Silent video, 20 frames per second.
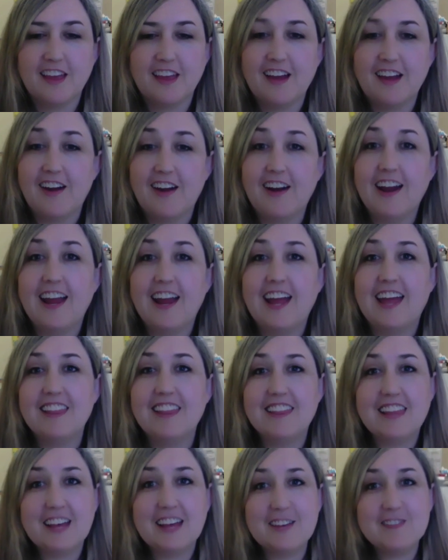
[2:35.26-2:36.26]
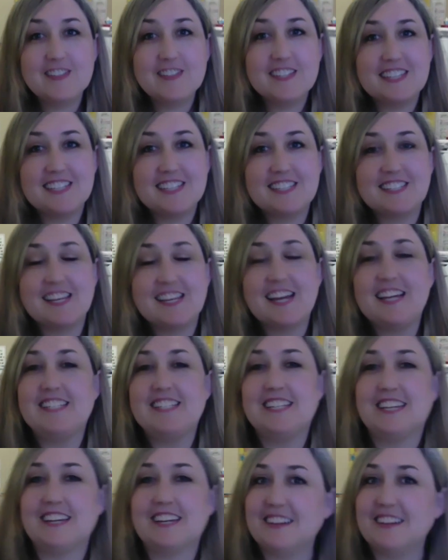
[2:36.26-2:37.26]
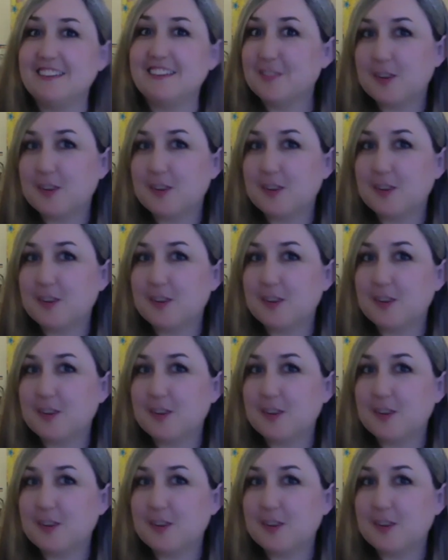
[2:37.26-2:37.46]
All right, I loved this idea.